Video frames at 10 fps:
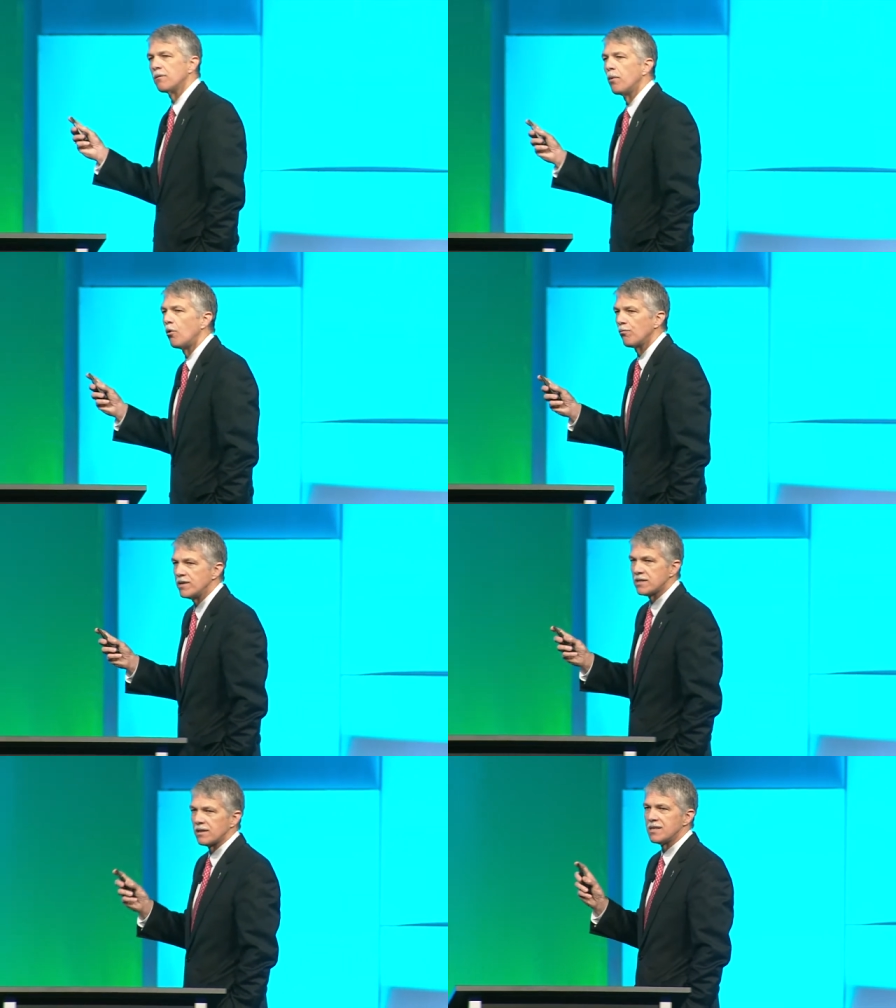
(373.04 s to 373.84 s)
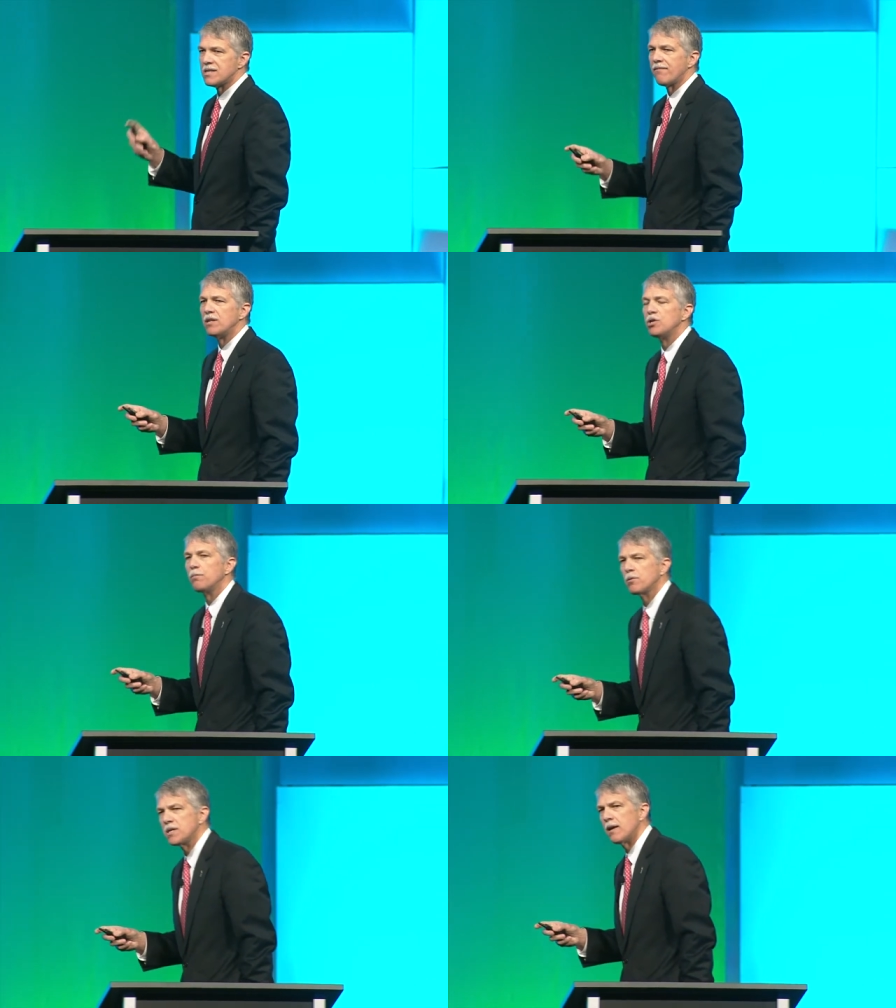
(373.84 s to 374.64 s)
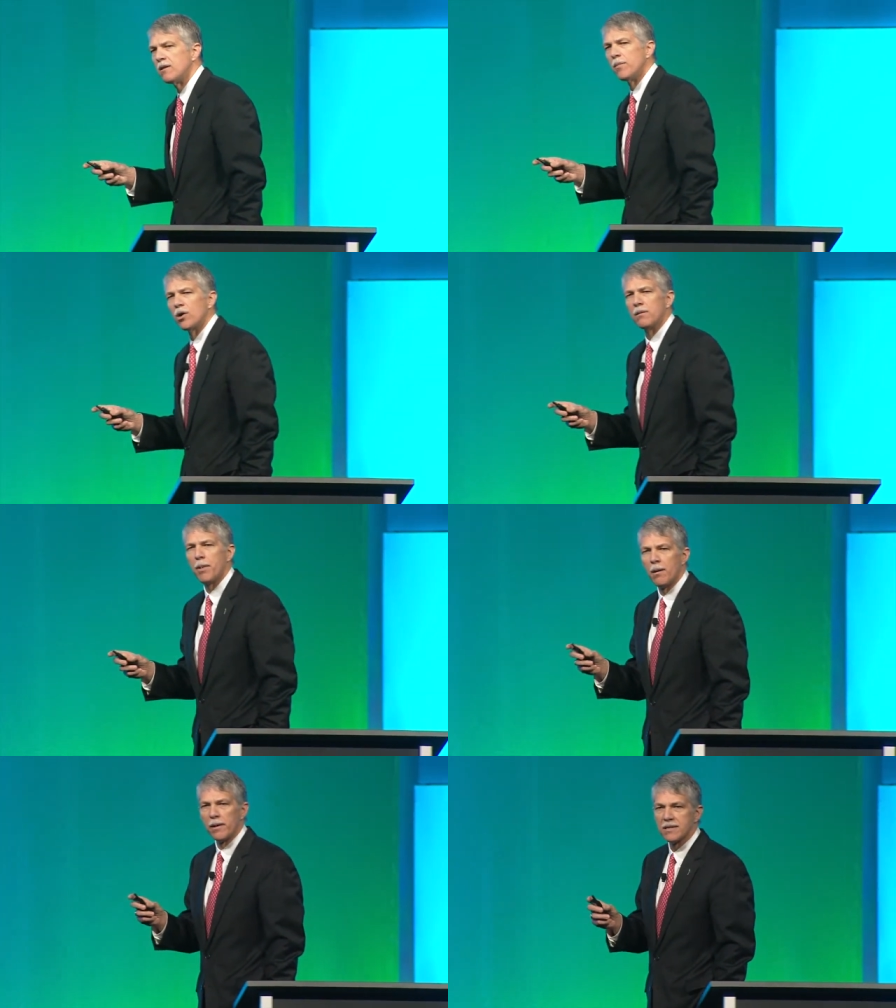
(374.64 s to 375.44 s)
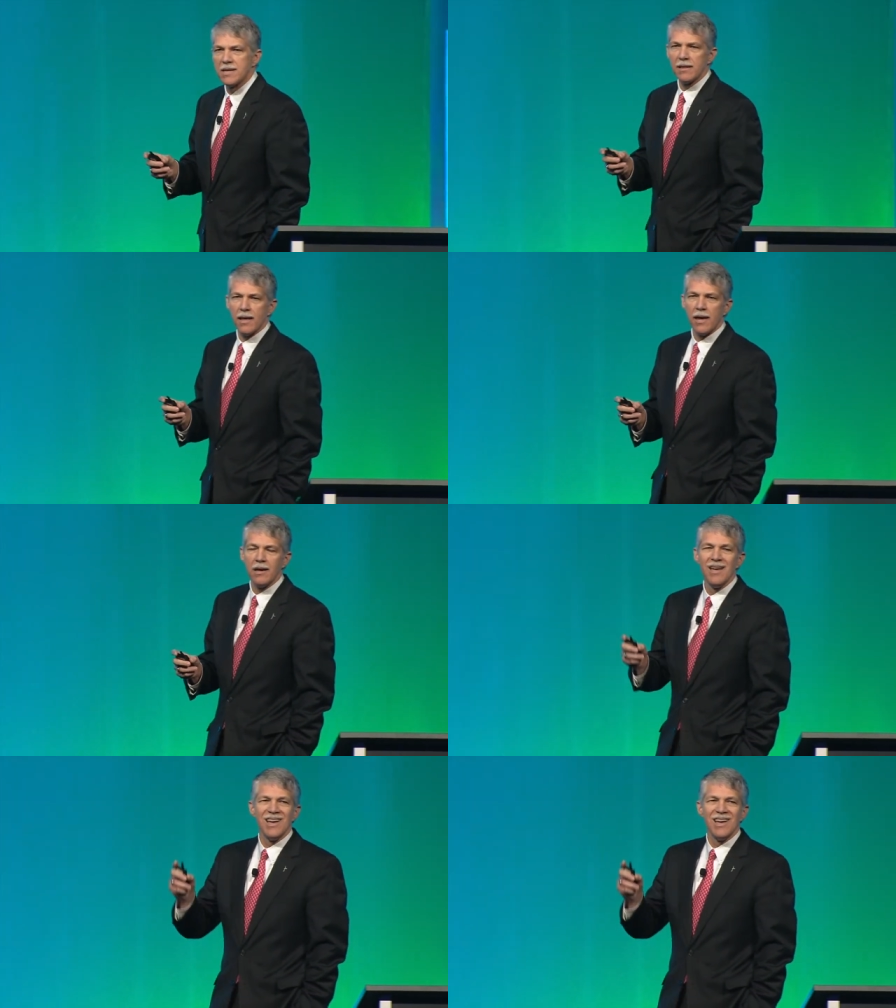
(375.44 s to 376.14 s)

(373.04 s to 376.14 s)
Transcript: poll recently, 72% of the American public said they